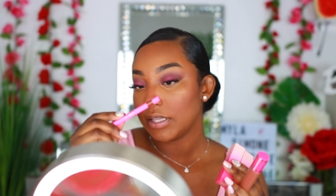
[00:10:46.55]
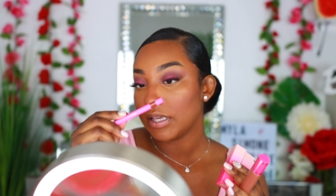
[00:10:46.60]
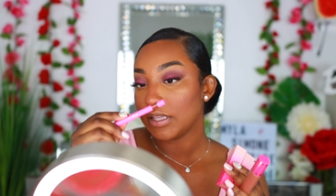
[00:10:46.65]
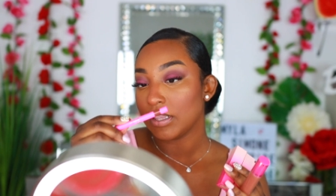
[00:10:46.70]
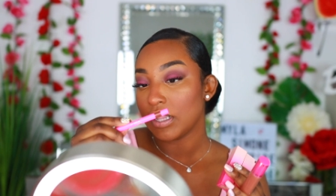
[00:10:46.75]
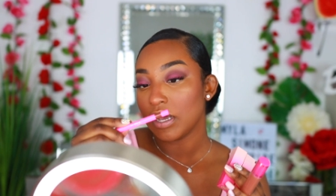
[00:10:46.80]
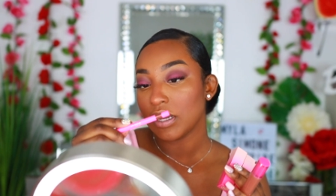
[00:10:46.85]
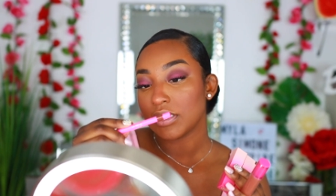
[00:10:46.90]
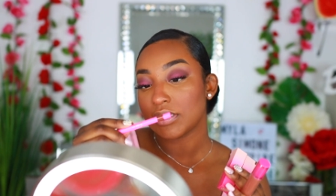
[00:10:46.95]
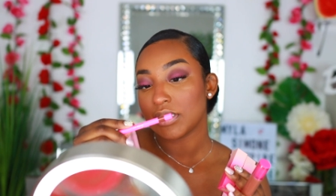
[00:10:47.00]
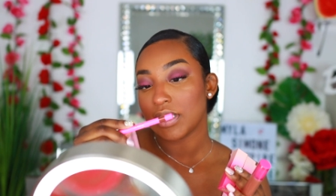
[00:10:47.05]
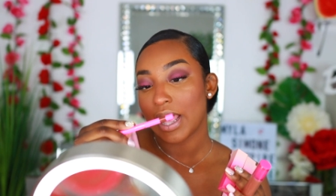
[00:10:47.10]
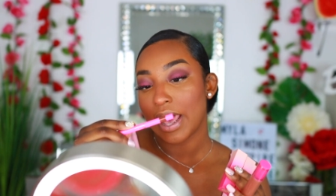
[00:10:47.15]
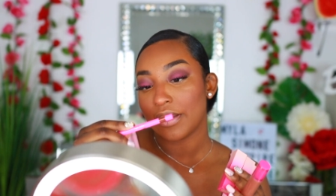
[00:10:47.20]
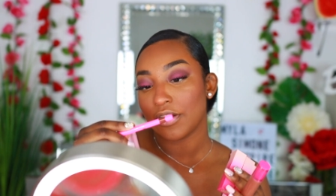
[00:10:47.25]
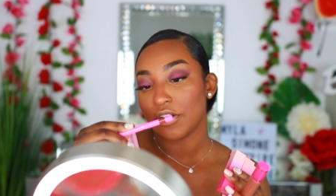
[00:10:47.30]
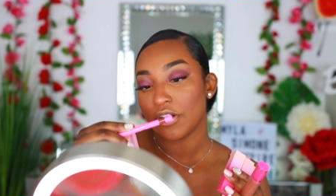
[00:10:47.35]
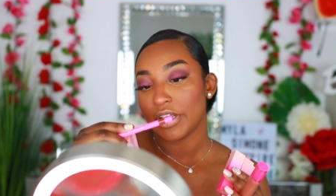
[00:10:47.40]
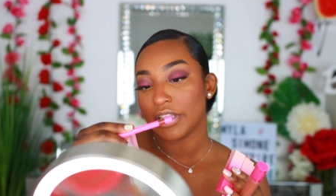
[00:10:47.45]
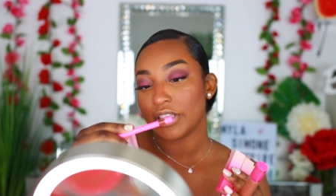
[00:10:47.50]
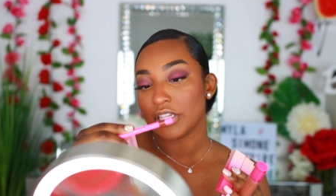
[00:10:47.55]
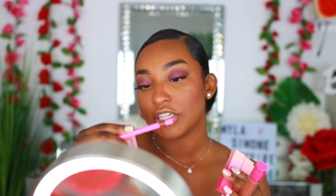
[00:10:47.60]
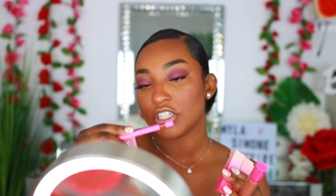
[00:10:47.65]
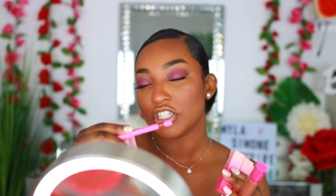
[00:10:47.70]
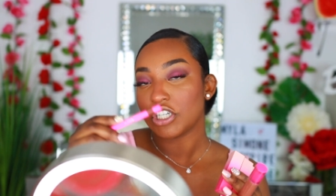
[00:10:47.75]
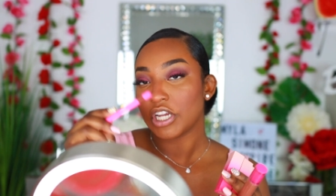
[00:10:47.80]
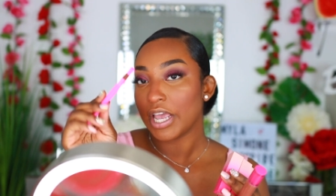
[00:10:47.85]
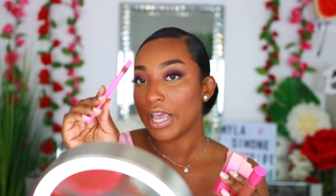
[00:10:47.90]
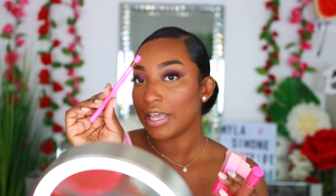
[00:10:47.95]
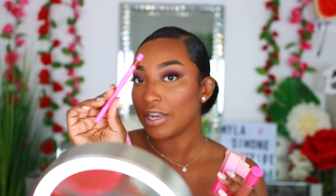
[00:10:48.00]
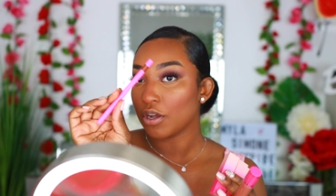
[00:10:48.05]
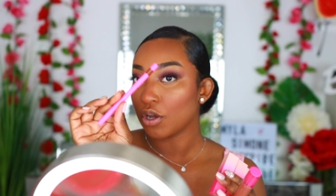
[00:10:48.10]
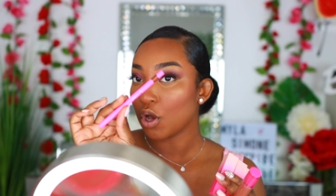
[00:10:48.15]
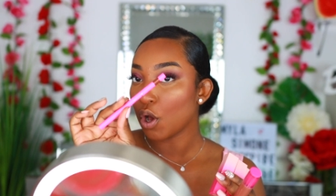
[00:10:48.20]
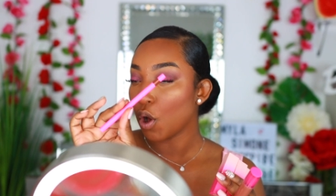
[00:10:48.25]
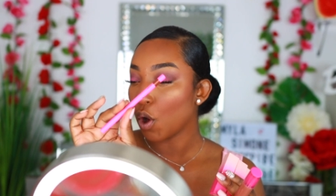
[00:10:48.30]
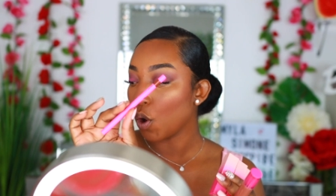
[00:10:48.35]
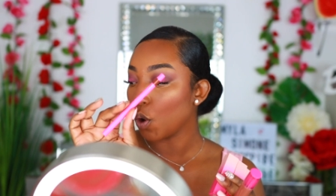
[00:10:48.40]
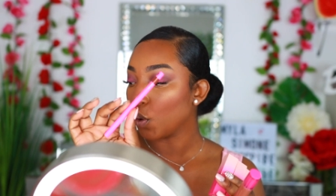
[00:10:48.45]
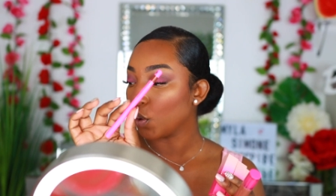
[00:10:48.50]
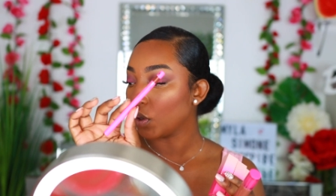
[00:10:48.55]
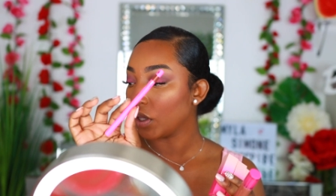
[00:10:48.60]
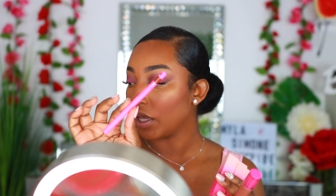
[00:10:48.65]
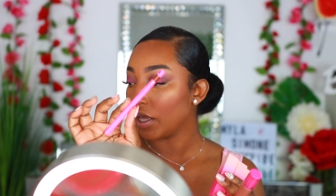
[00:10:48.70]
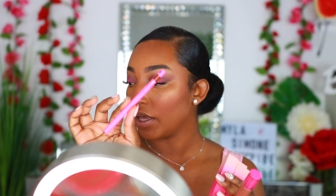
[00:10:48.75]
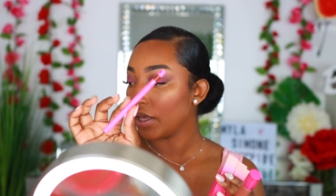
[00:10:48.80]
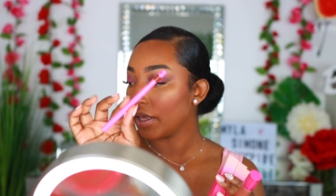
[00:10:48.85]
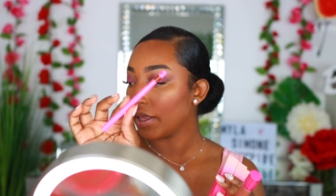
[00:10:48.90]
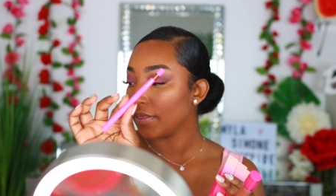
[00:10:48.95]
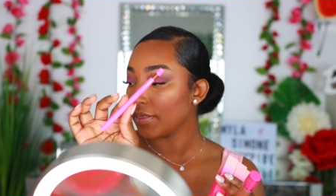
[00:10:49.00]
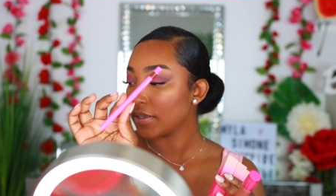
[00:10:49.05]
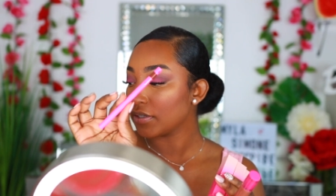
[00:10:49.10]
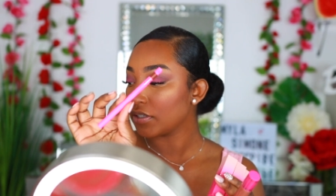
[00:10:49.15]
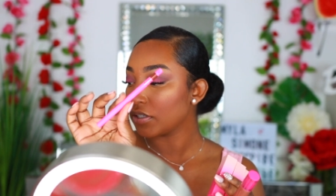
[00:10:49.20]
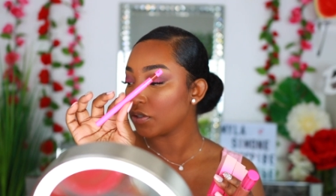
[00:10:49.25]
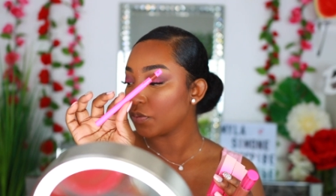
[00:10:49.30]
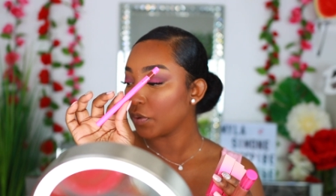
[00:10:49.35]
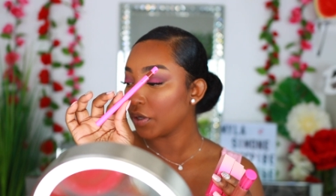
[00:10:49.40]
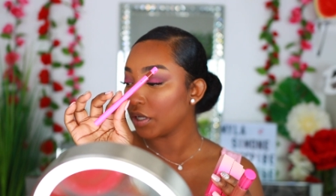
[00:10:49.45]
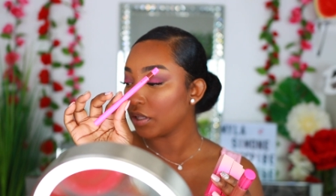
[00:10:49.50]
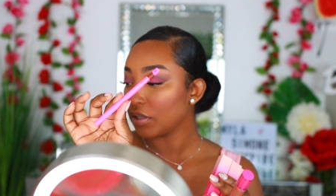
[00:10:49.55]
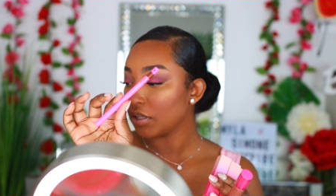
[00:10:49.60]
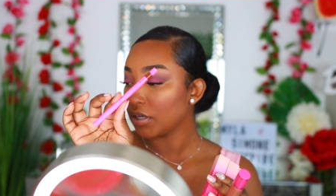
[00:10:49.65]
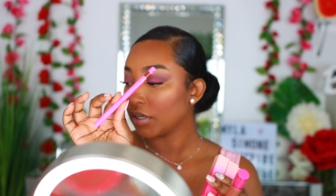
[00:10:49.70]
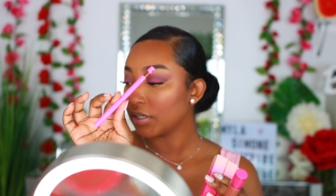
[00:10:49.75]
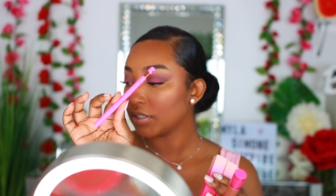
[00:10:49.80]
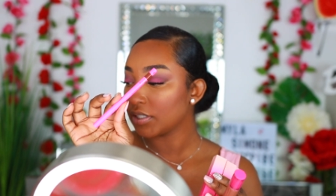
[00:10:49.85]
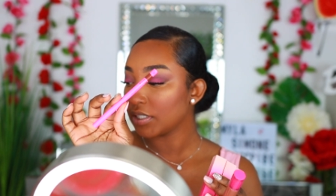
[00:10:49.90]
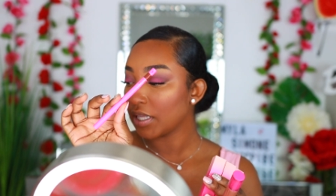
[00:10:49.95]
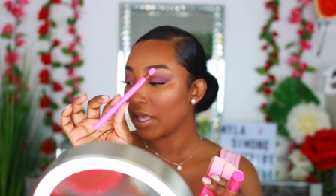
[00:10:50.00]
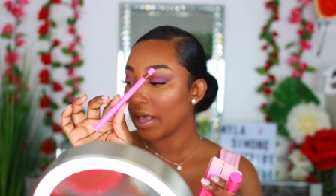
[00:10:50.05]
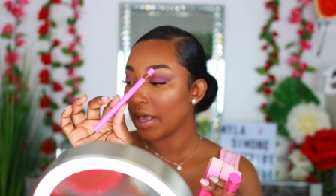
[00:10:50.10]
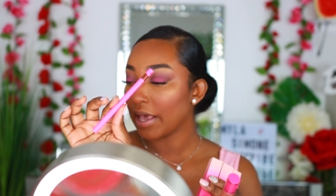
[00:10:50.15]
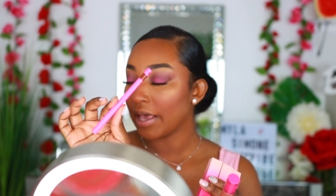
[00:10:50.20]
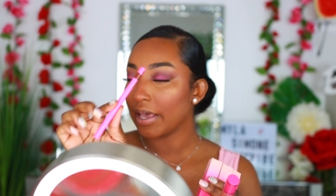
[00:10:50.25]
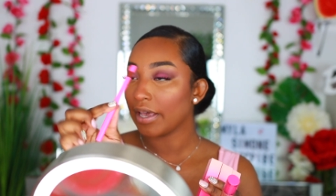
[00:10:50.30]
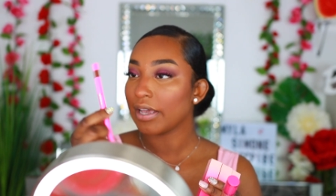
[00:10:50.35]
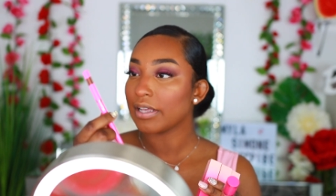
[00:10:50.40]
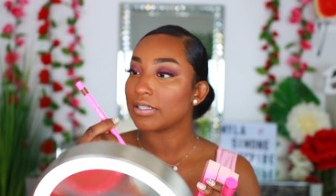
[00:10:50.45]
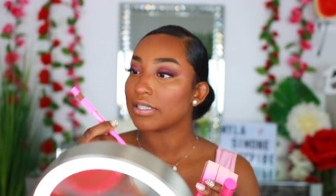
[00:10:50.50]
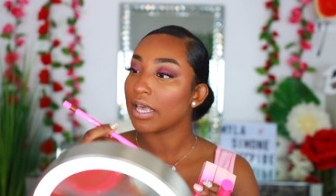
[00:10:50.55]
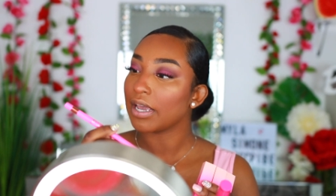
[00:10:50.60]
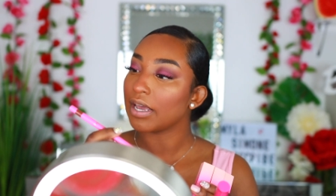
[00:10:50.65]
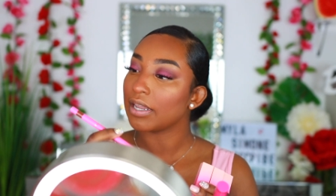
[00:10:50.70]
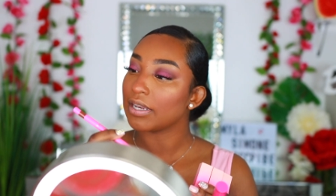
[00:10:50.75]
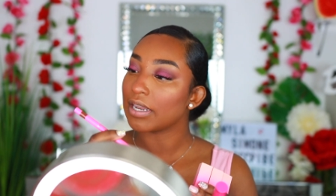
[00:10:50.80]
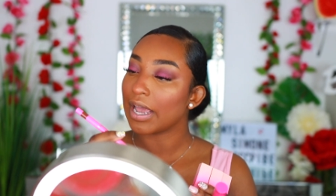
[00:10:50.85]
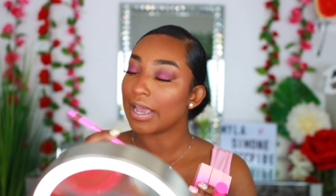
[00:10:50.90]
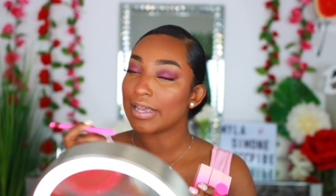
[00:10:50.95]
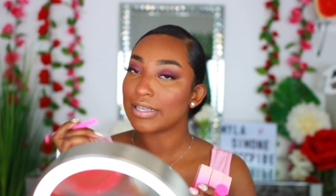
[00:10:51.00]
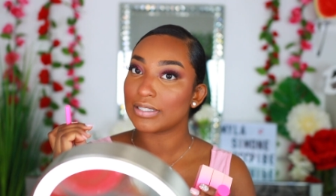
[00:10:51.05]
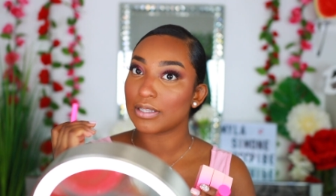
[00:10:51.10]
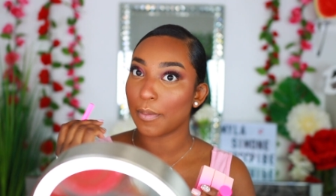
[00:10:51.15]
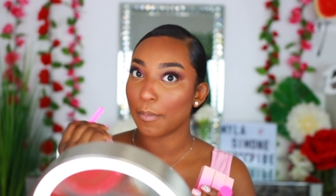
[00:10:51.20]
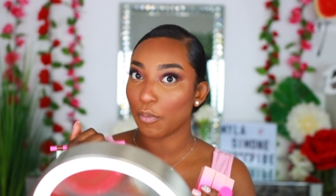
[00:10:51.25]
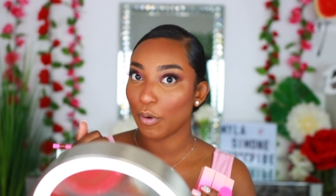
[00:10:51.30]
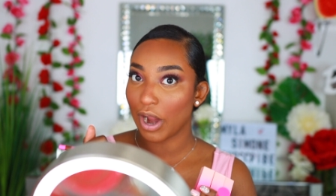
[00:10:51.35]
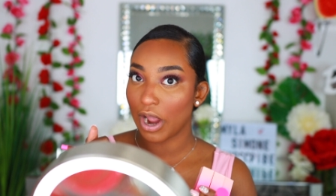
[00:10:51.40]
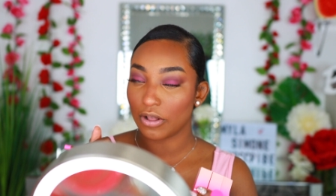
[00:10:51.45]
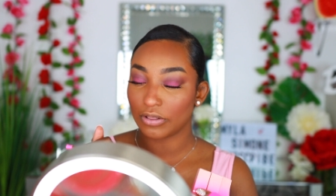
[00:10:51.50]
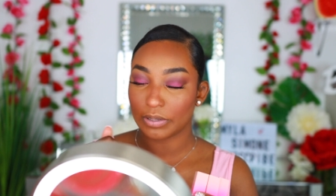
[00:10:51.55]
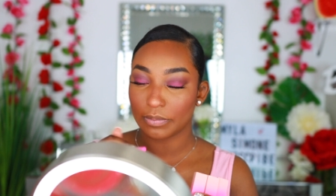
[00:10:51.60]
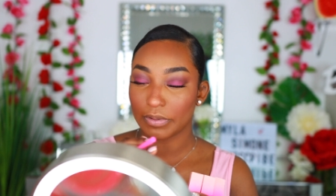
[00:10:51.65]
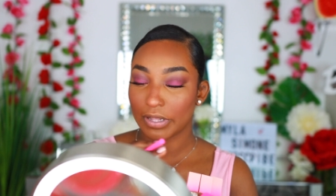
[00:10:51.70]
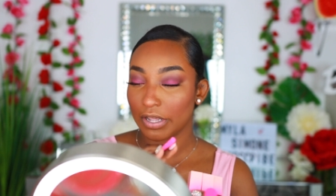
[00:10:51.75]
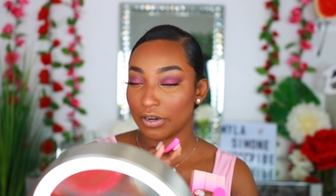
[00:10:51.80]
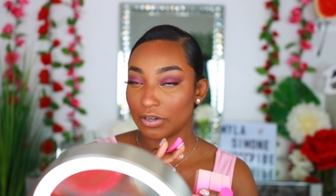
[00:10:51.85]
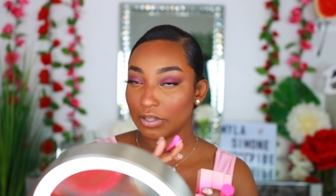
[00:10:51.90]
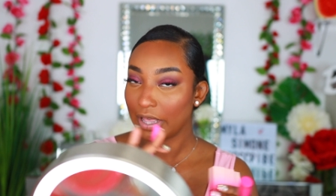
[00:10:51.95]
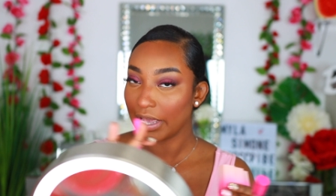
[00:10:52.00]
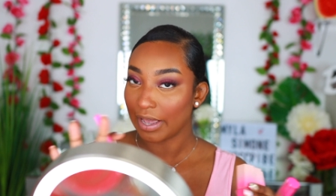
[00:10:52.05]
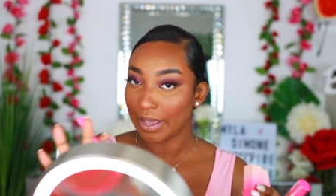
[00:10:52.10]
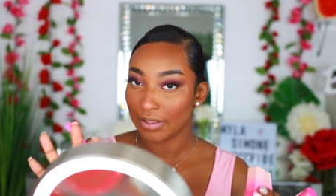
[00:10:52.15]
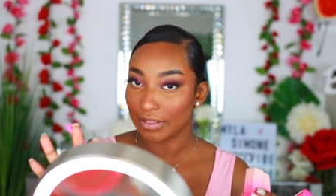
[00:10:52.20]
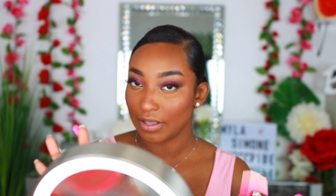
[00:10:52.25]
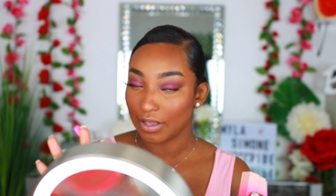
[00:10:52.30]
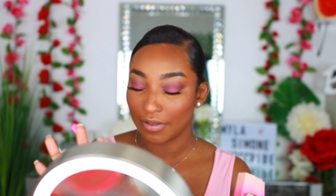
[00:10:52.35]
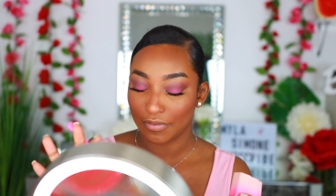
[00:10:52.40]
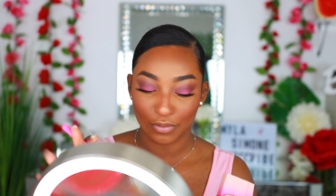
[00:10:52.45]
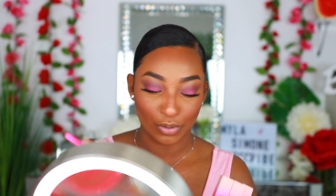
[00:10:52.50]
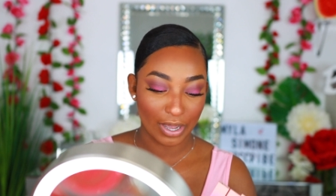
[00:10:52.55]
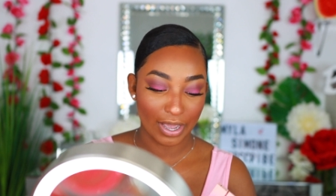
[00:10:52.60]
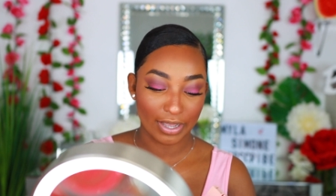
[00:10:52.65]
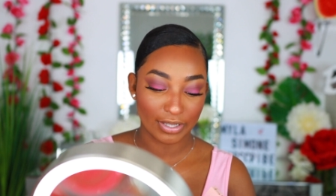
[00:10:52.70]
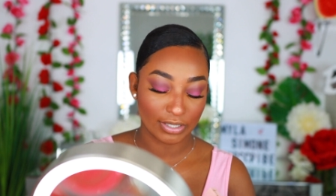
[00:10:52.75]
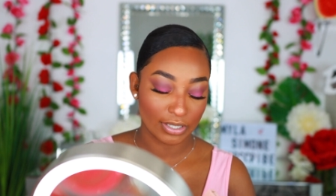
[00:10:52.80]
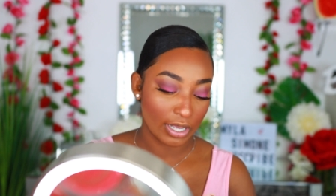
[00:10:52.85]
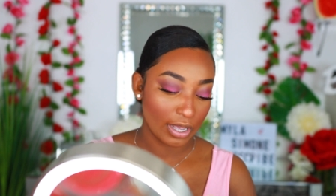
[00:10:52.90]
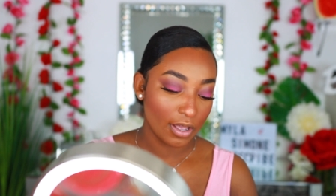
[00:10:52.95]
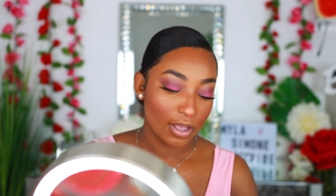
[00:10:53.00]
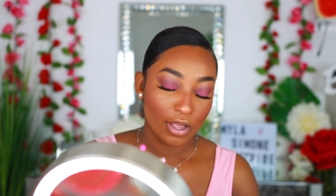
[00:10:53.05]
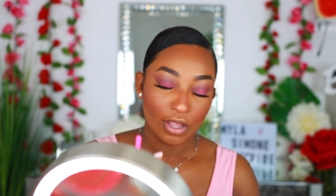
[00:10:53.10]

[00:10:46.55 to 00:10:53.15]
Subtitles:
the Luxe liner in the shade Kola, and this is what it looks like. It's like a nice brown lip liner, like I love, you guys.